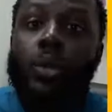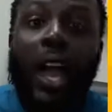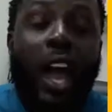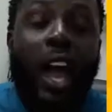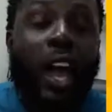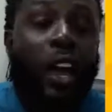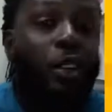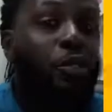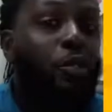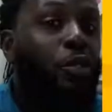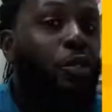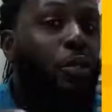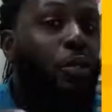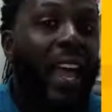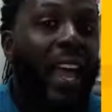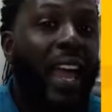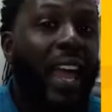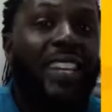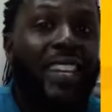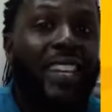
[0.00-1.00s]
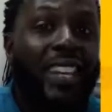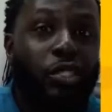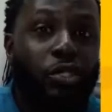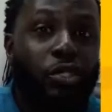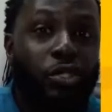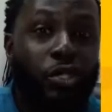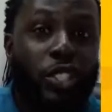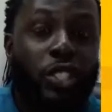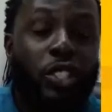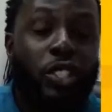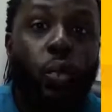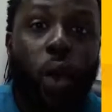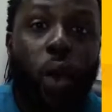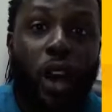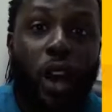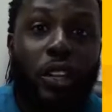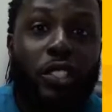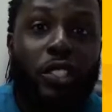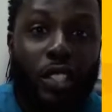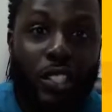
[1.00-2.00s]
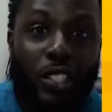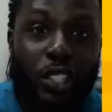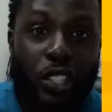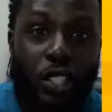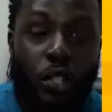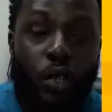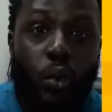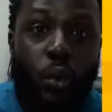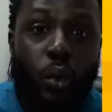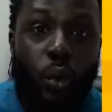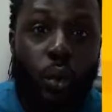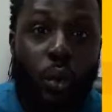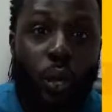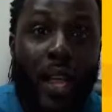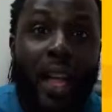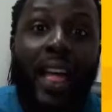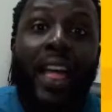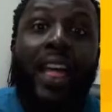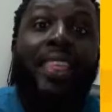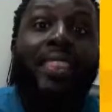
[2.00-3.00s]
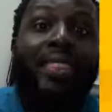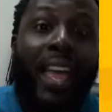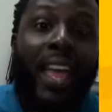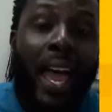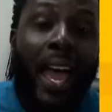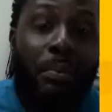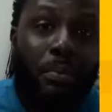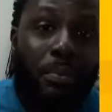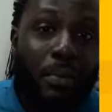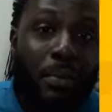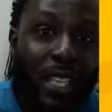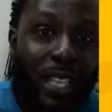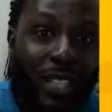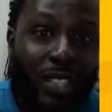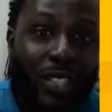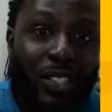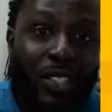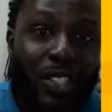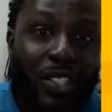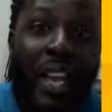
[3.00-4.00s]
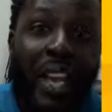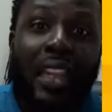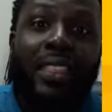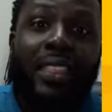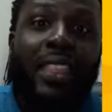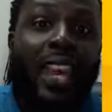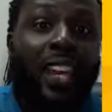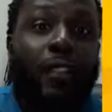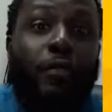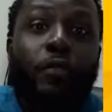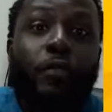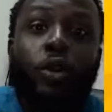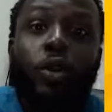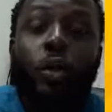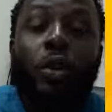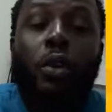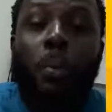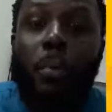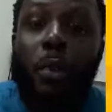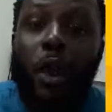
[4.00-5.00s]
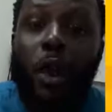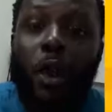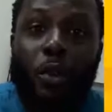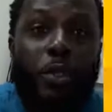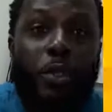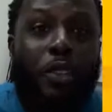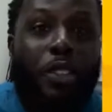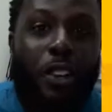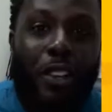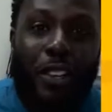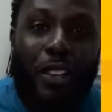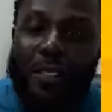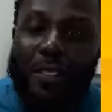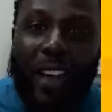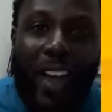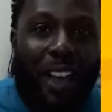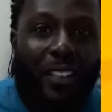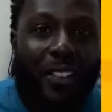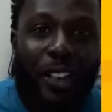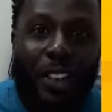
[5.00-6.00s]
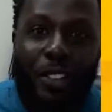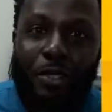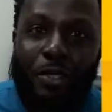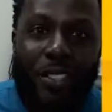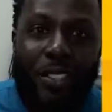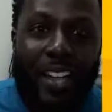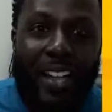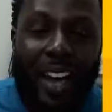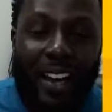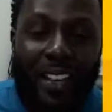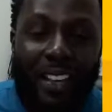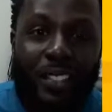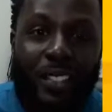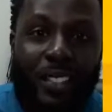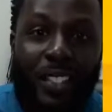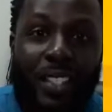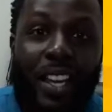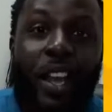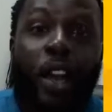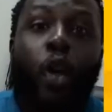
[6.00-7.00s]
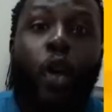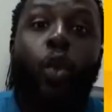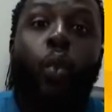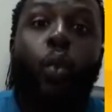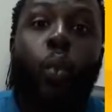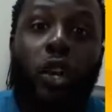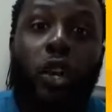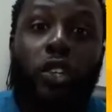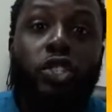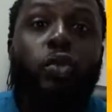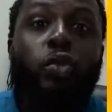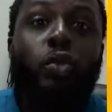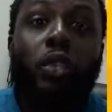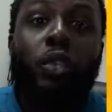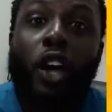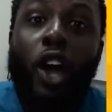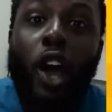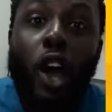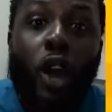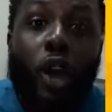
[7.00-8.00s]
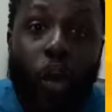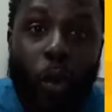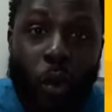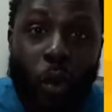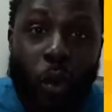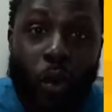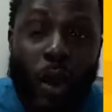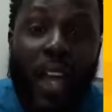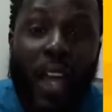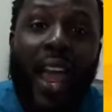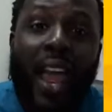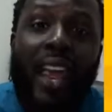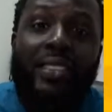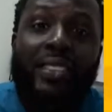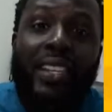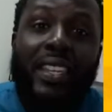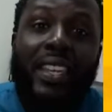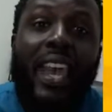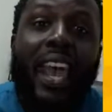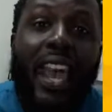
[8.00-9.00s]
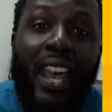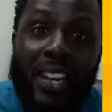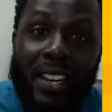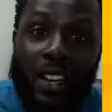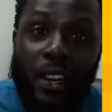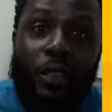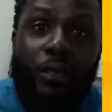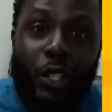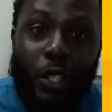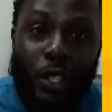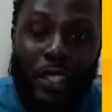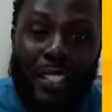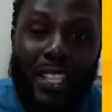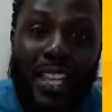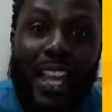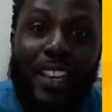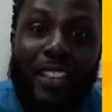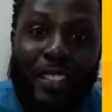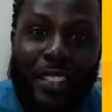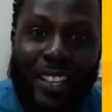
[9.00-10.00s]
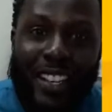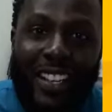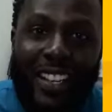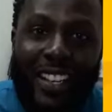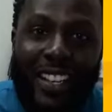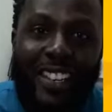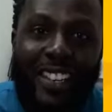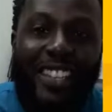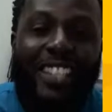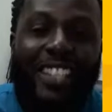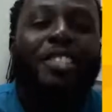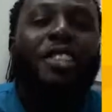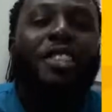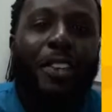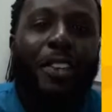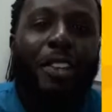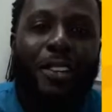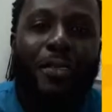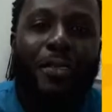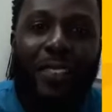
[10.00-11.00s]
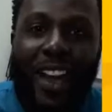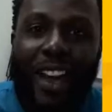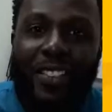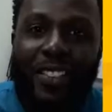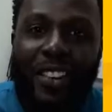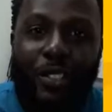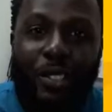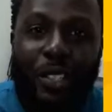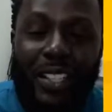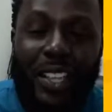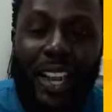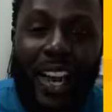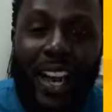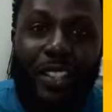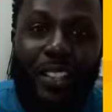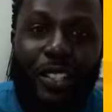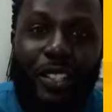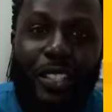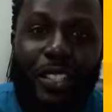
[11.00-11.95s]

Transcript: do not accrue any interest while you're in school. That means that if you were to borrow $3,500, what you would owe at the end of your tenure here is $3,500.